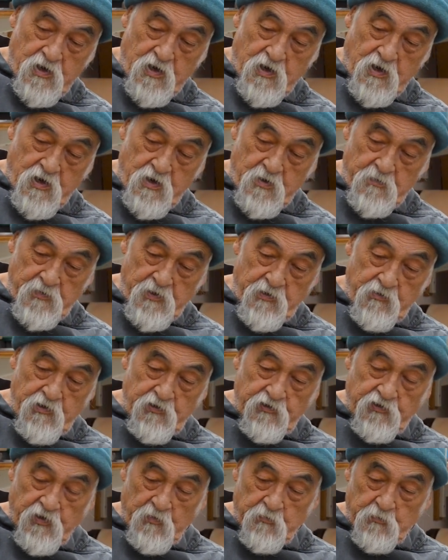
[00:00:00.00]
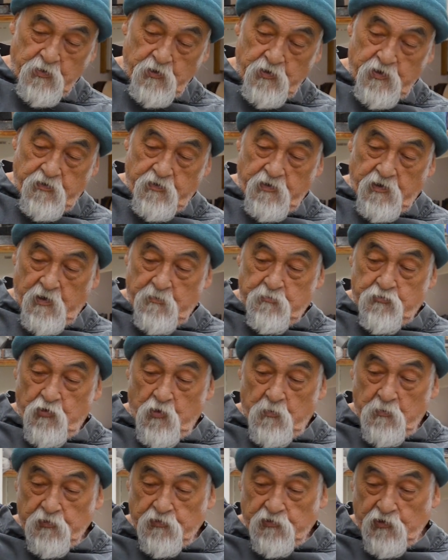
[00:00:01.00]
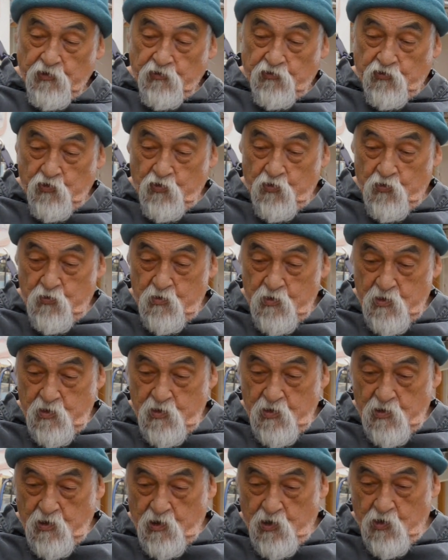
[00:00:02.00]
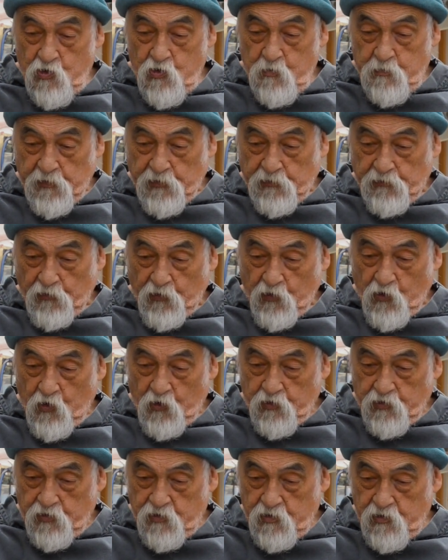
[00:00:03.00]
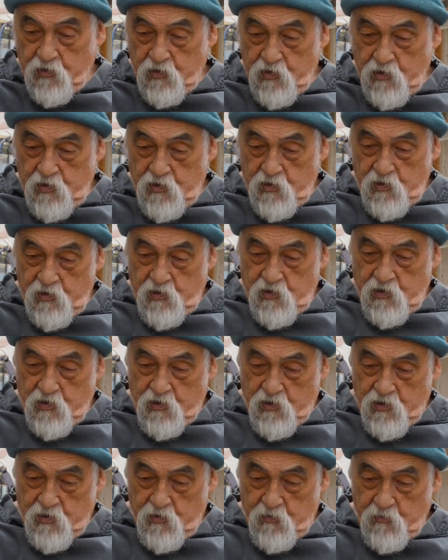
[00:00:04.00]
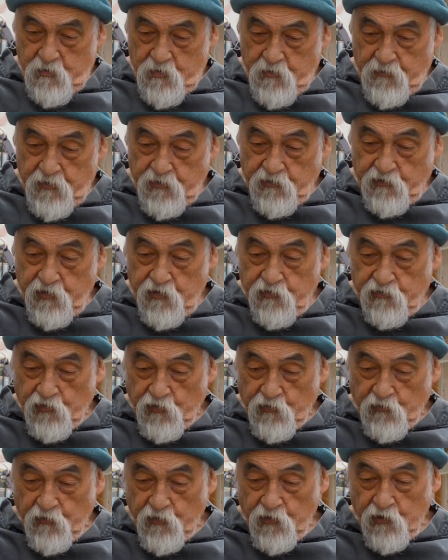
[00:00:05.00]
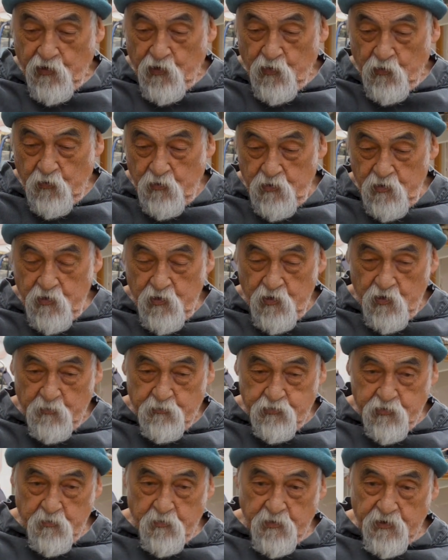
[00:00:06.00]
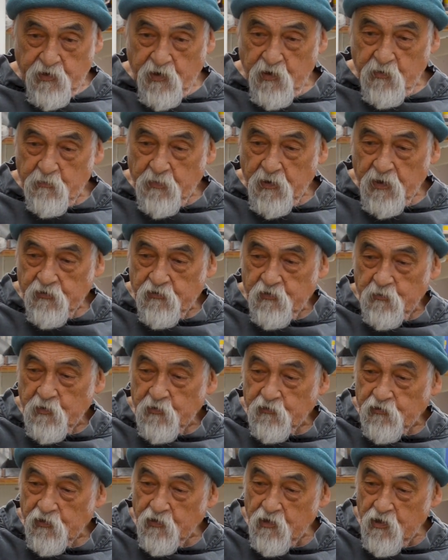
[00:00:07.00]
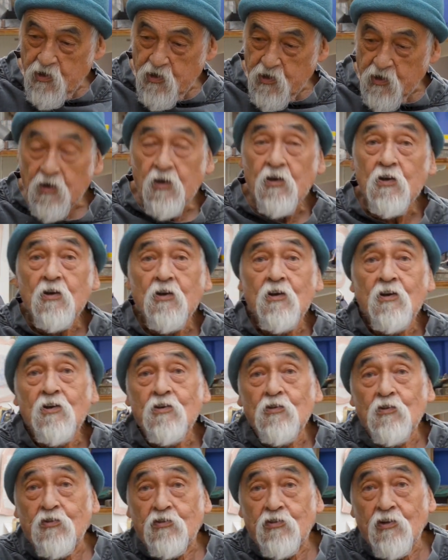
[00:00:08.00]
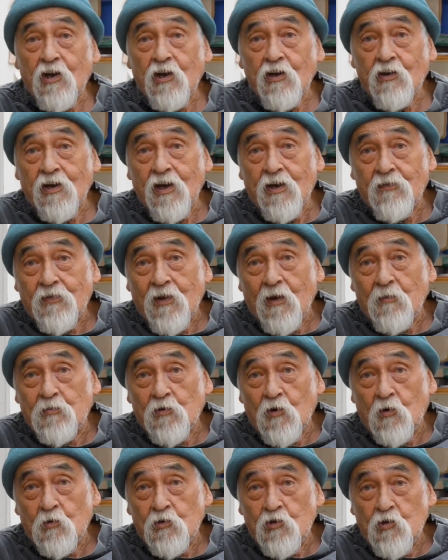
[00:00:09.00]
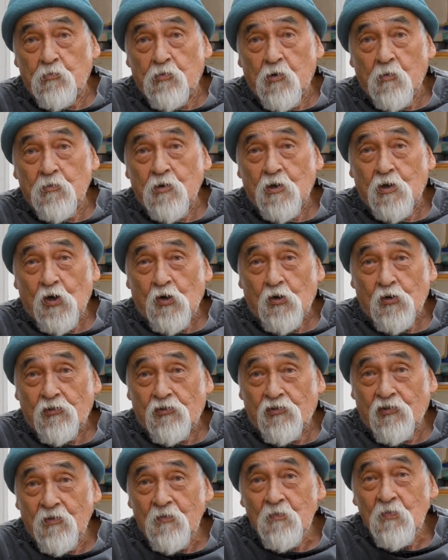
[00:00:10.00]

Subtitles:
There is somebody that I promised it to. I hope he's forgotten. If he sees this video, he'll probably get back to me and say, "Hey, you said I could have that pot when you pop your clocks."